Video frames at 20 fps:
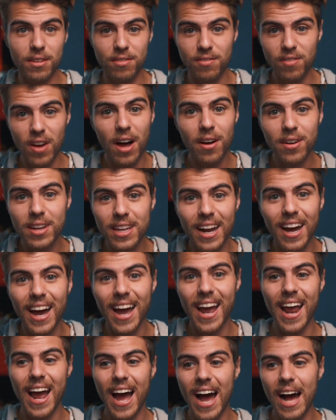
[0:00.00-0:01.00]
the Falcon
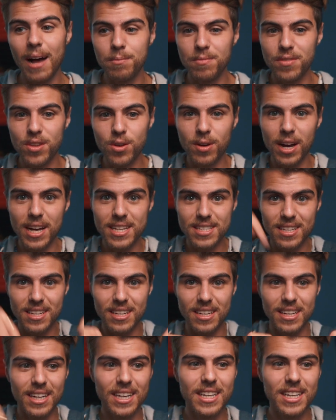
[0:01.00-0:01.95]
Eye, you guys can